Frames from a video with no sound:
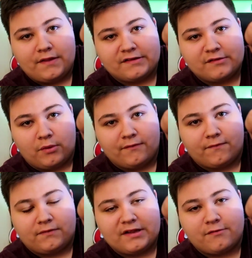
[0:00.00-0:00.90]

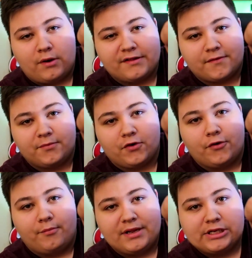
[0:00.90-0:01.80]
This one is from
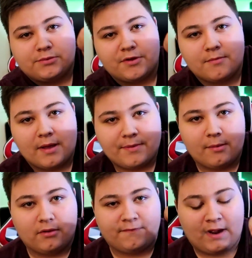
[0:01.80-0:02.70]
Turtle Beach, but you might be
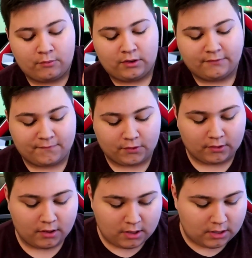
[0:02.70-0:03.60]
able to find one for